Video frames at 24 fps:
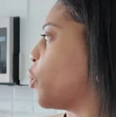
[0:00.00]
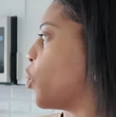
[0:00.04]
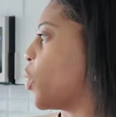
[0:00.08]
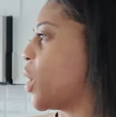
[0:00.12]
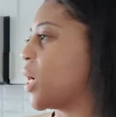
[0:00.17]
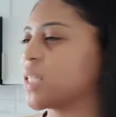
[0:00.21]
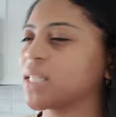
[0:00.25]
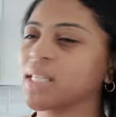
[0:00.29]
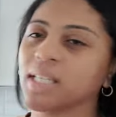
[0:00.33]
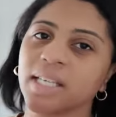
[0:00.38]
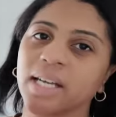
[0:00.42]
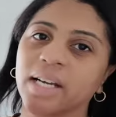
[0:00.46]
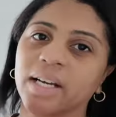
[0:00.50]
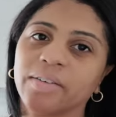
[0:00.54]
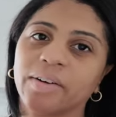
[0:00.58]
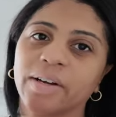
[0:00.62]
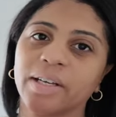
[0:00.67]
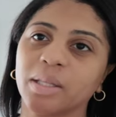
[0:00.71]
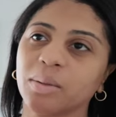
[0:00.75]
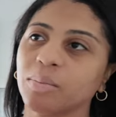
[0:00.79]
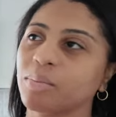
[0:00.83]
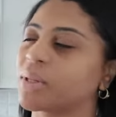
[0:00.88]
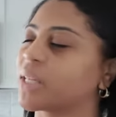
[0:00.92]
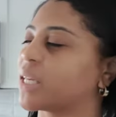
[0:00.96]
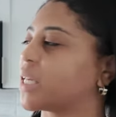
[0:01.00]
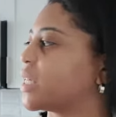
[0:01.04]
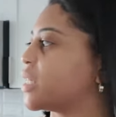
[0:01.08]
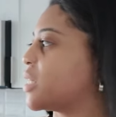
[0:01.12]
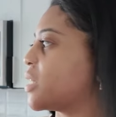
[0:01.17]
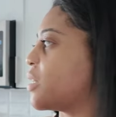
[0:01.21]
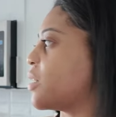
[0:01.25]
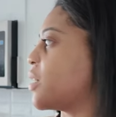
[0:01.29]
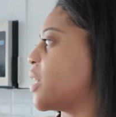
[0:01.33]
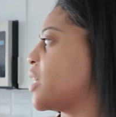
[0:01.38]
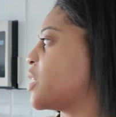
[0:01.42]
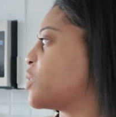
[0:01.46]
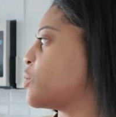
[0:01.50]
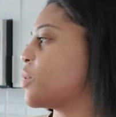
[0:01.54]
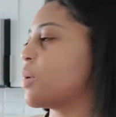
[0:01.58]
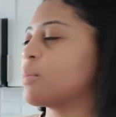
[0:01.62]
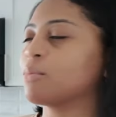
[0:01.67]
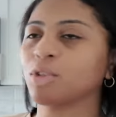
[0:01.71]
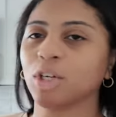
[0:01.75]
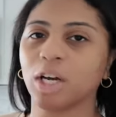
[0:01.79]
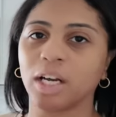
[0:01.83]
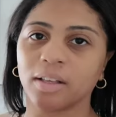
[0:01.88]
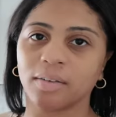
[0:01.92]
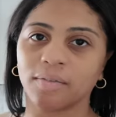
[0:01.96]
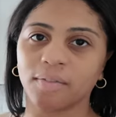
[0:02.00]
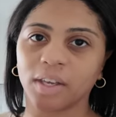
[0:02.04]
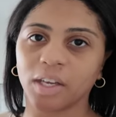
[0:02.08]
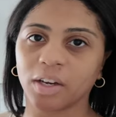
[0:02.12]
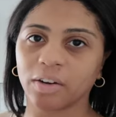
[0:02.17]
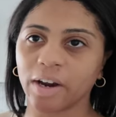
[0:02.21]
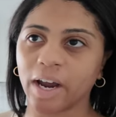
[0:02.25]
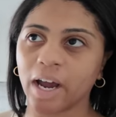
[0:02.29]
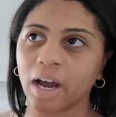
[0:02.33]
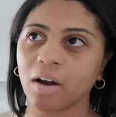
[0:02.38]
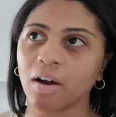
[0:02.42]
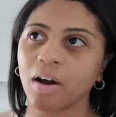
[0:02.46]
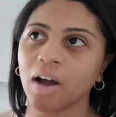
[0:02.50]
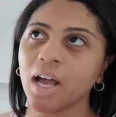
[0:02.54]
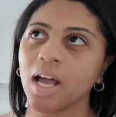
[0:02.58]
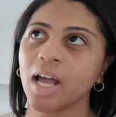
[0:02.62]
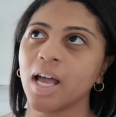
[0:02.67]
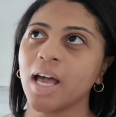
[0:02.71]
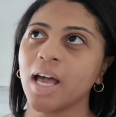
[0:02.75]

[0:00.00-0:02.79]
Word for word: want to decorate the place. So that's what I'm trying to figure out.